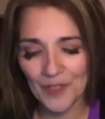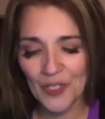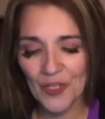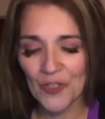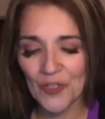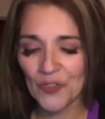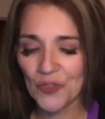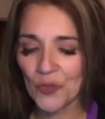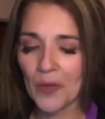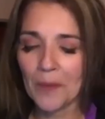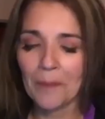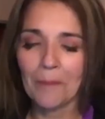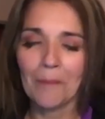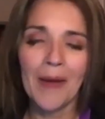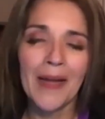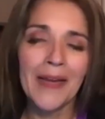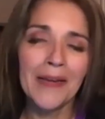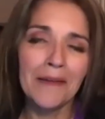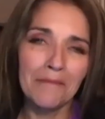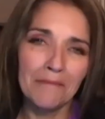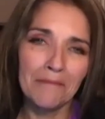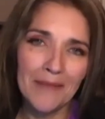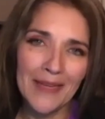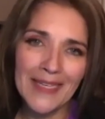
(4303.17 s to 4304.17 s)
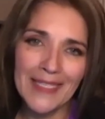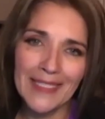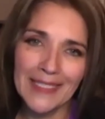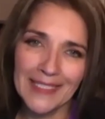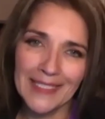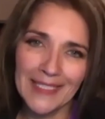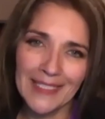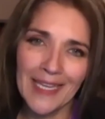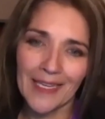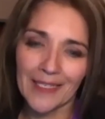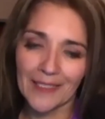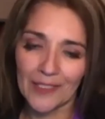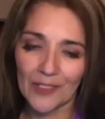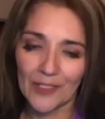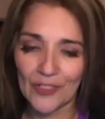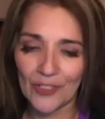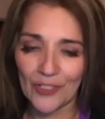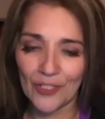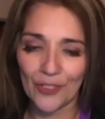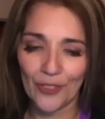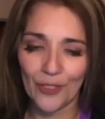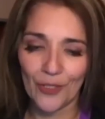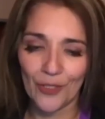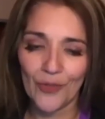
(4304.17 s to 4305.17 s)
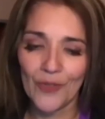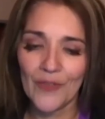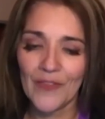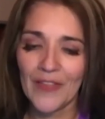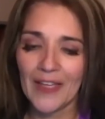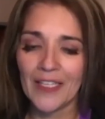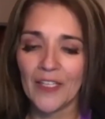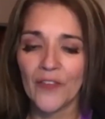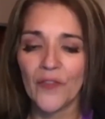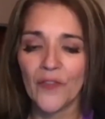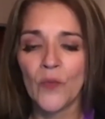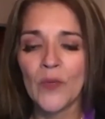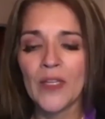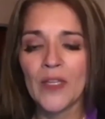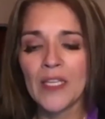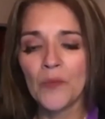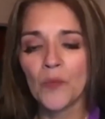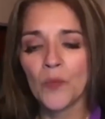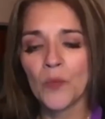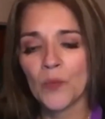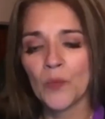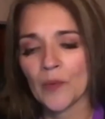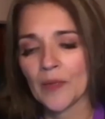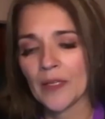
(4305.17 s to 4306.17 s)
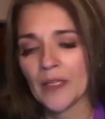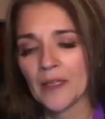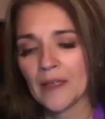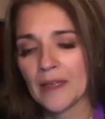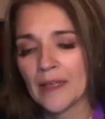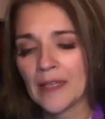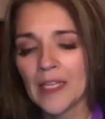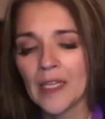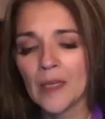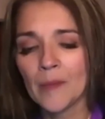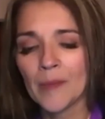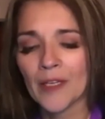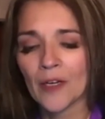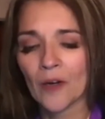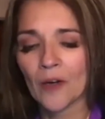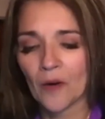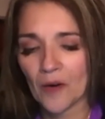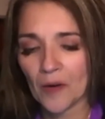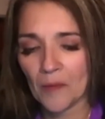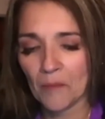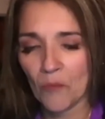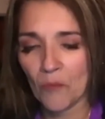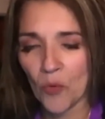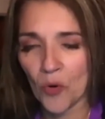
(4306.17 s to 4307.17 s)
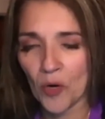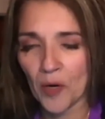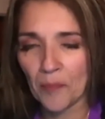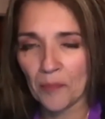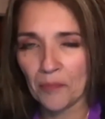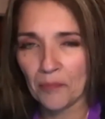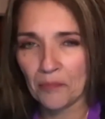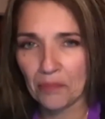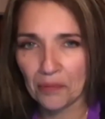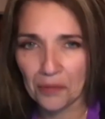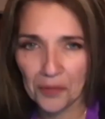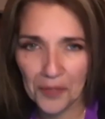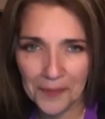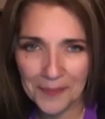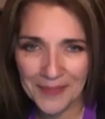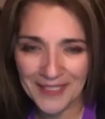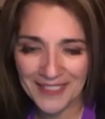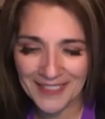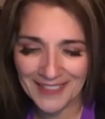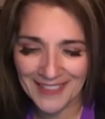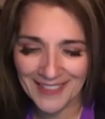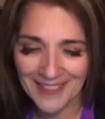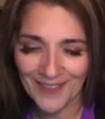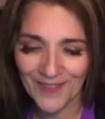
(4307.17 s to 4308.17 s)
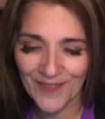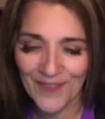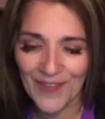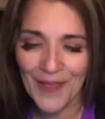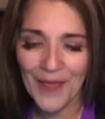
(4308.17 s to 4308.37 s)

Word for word: So it might make sense to you that if we inhibit our more primitive